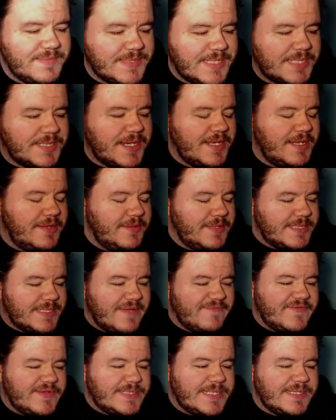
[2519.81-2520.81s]
I try to do this
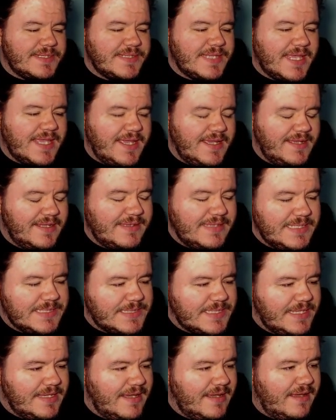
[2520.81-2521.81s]
every single day, at least
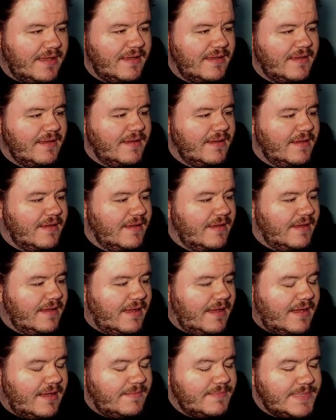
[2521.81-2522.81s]
the
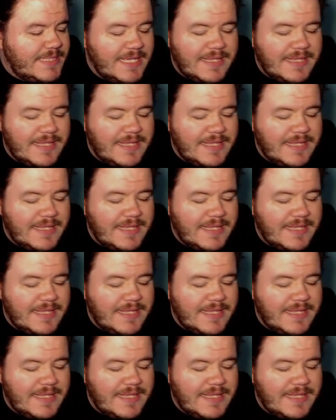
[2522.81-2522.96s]
Daily